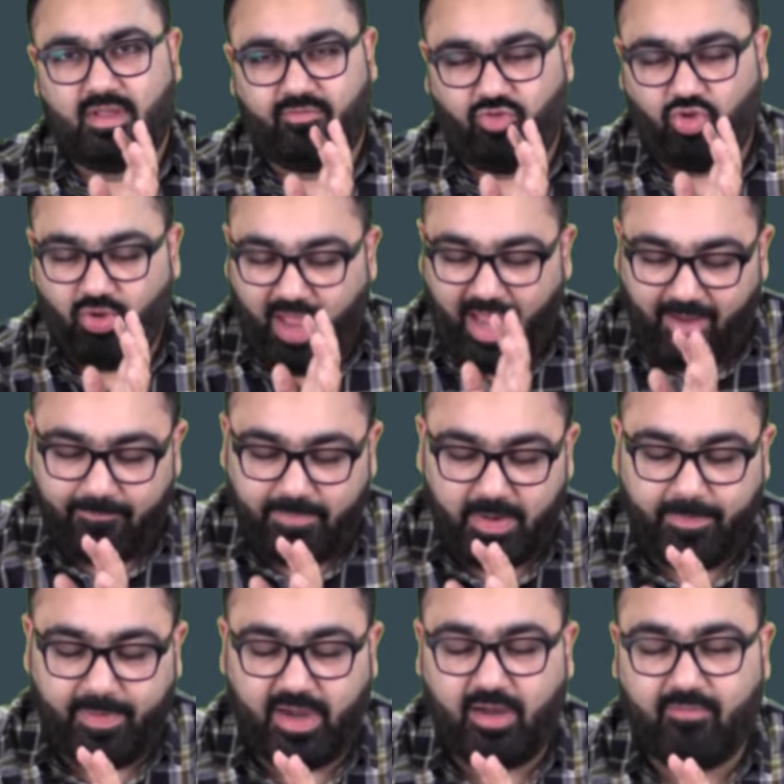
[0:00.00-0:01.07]
If you have
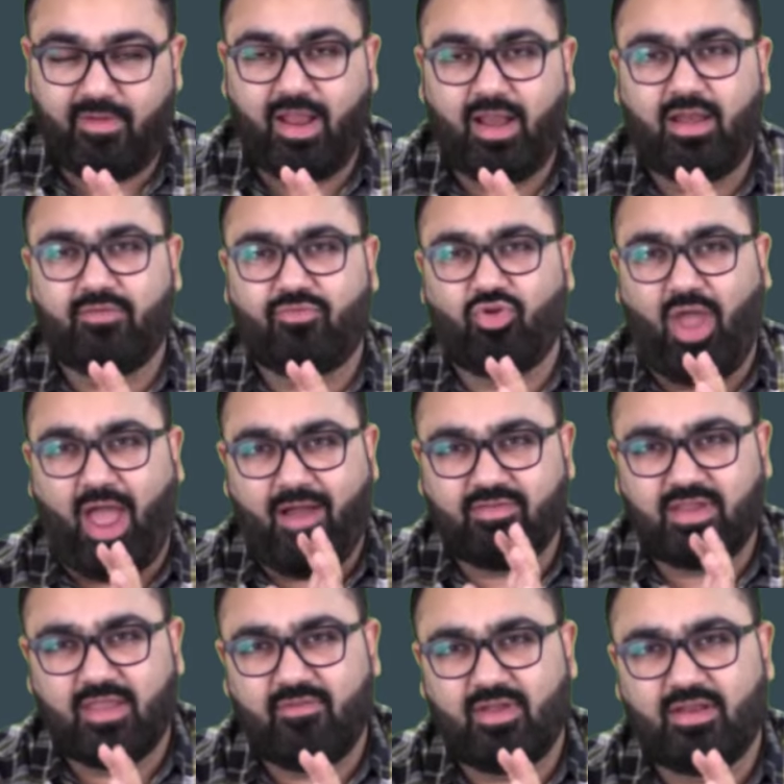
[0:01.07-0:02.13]
prepared well, if you
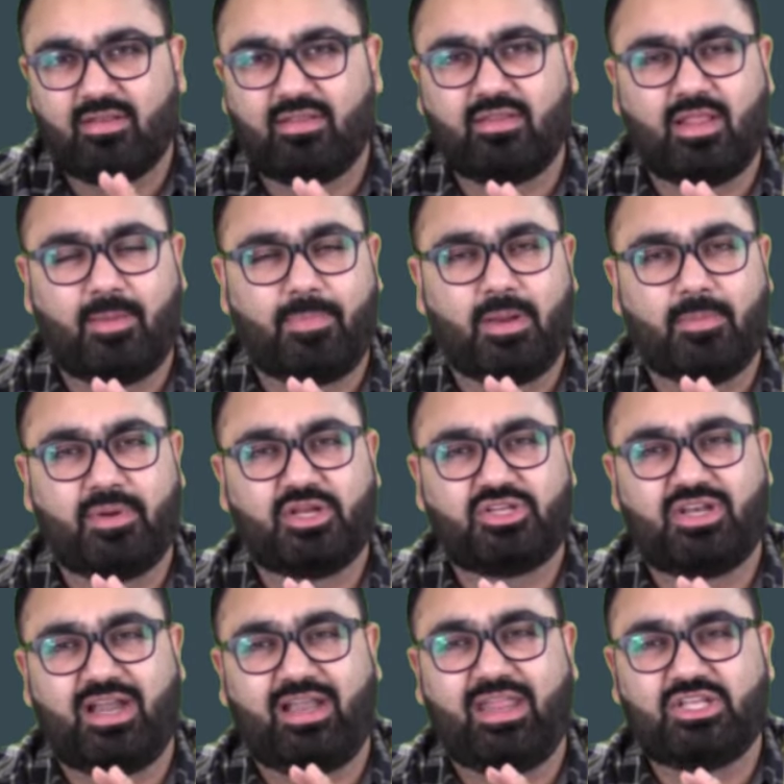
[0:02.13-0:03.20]
have given the
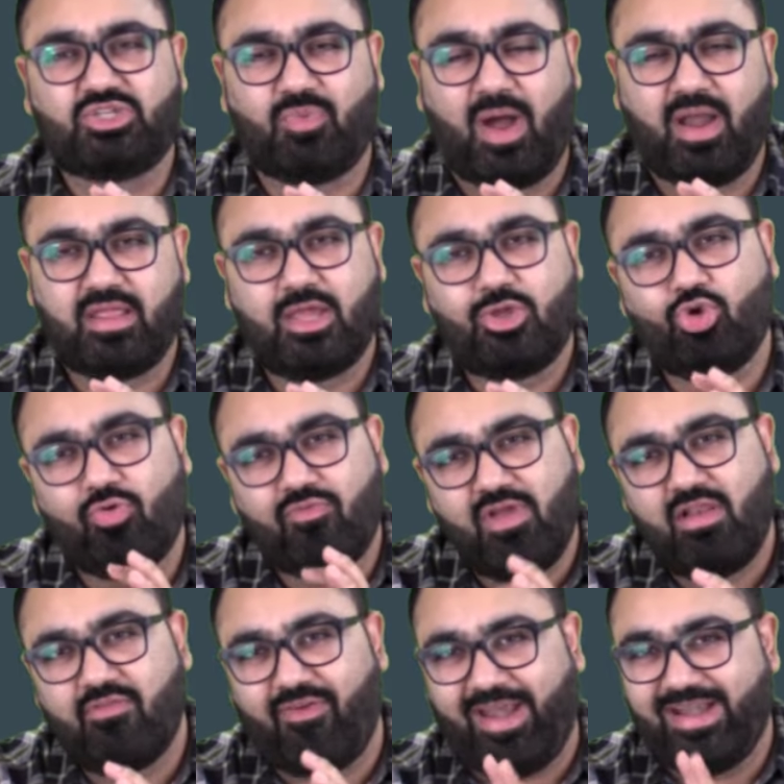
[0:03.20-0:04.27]
preparation at least 1 year, you
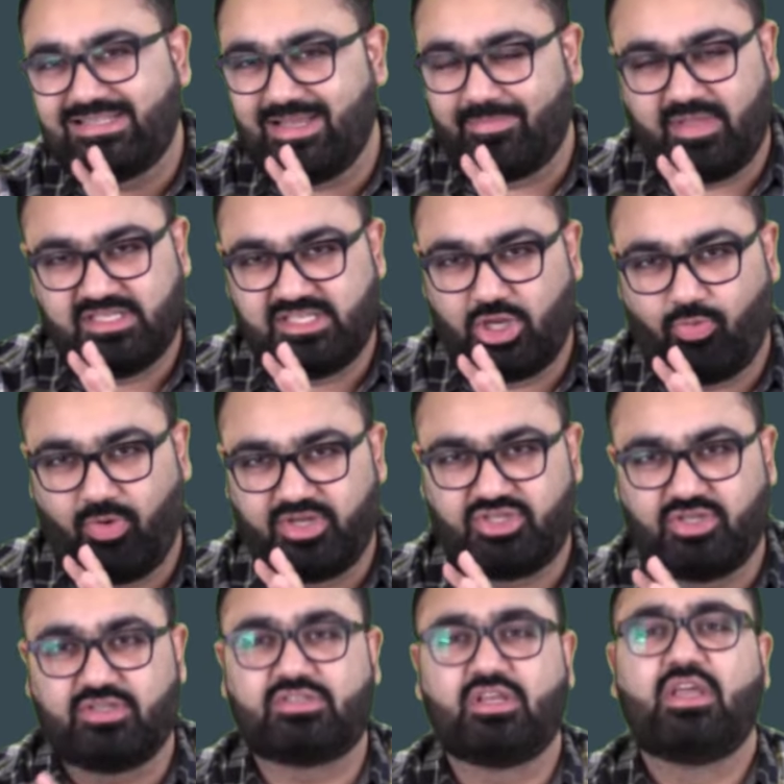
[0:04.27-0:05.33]
will find some easy
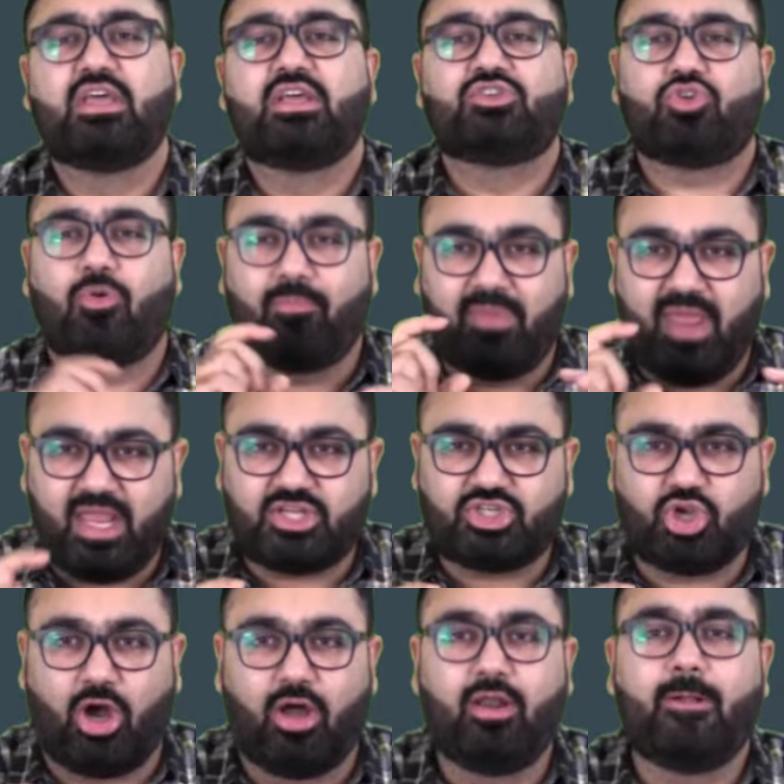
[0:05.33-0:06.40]
questions. So make
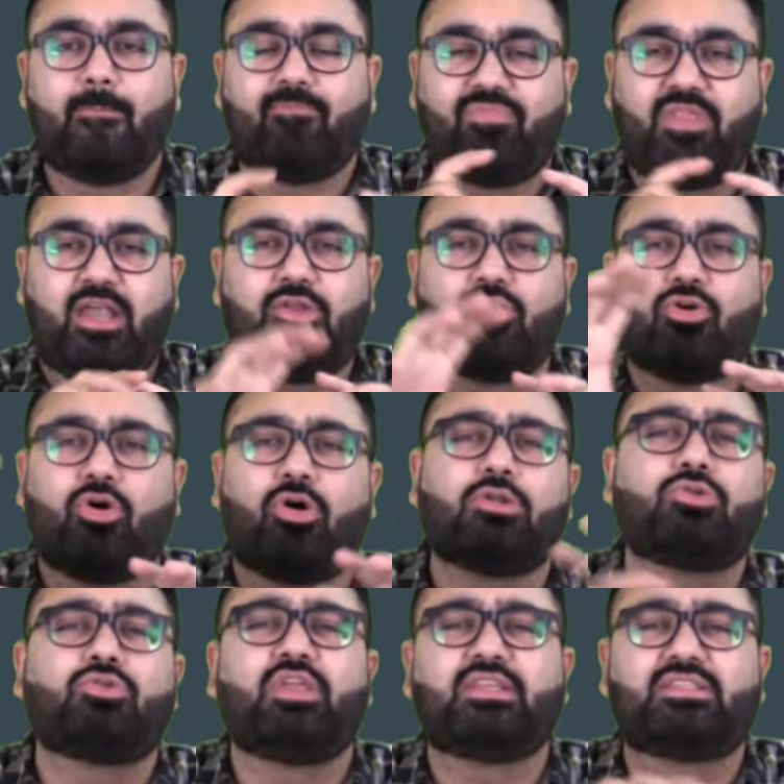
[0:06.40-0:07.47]
sure that you go
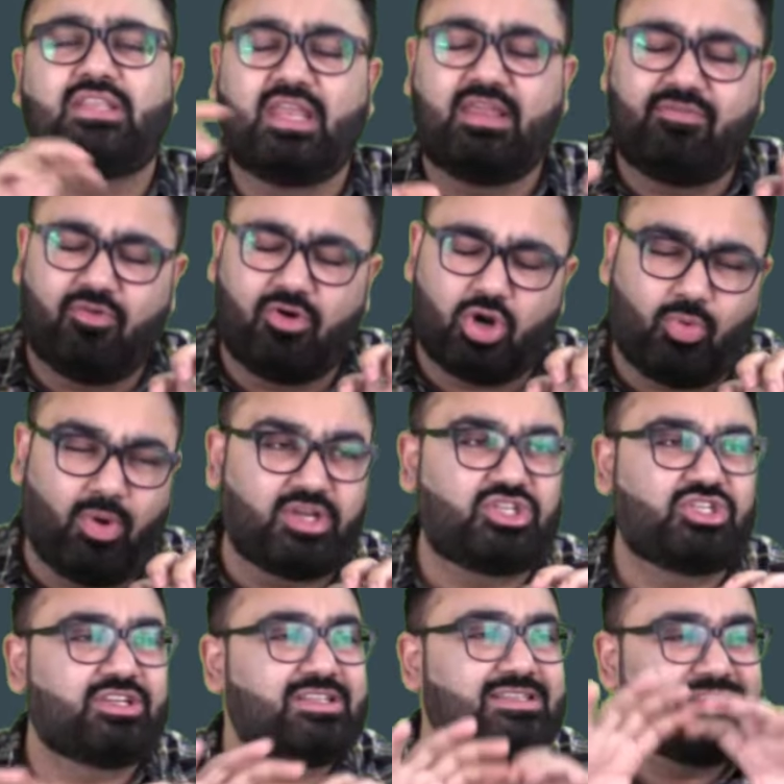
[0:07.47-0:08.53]
through these 3-4
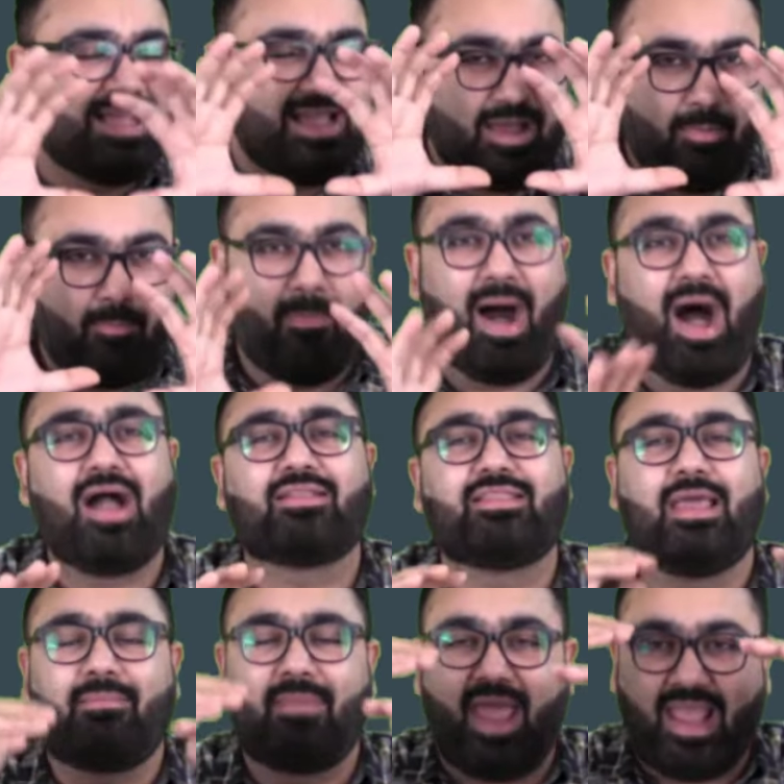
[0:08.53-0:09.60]
questions, mark
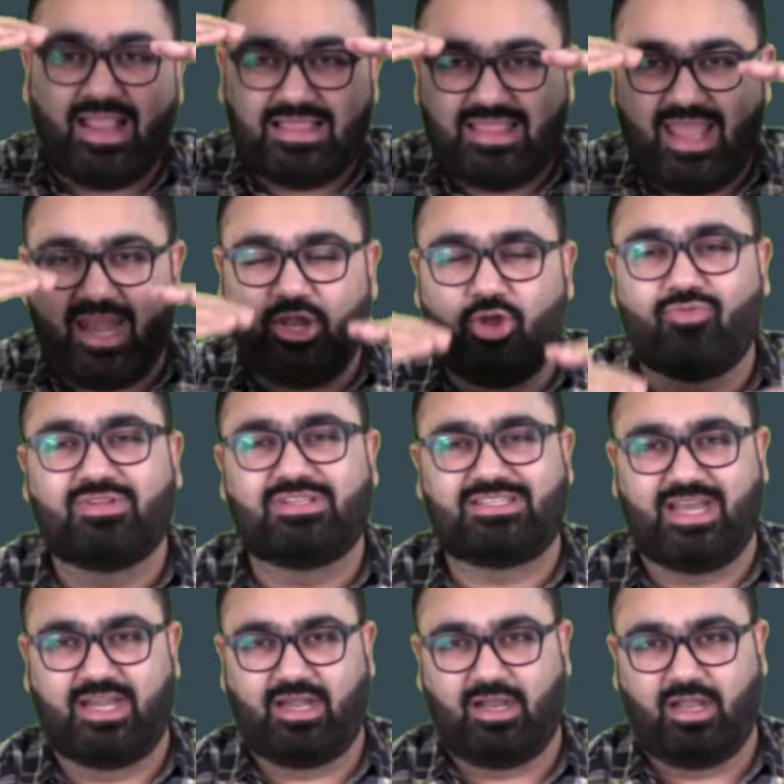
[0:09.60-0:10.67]
them, and then you will
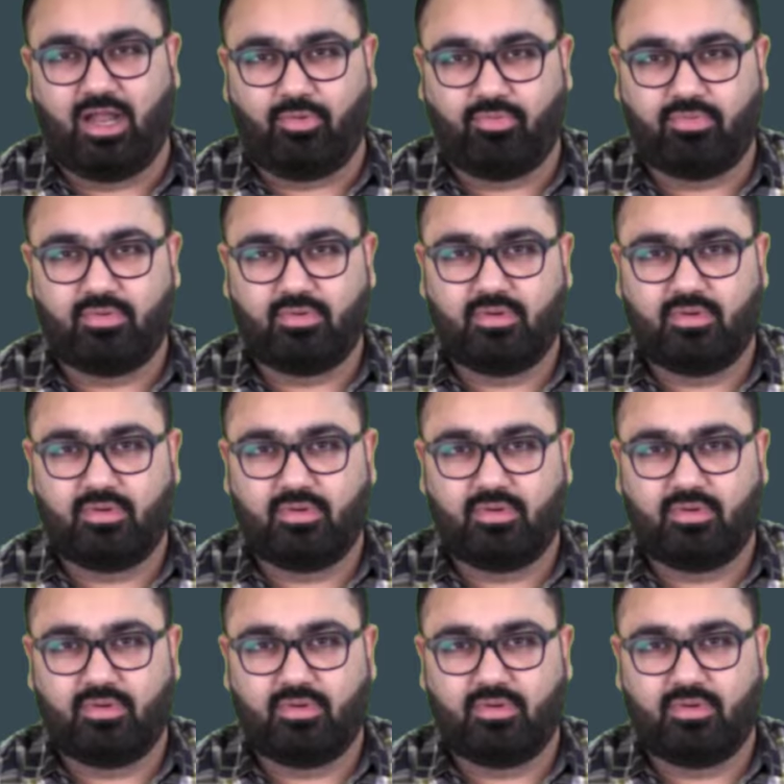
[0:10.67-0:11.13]
settle down.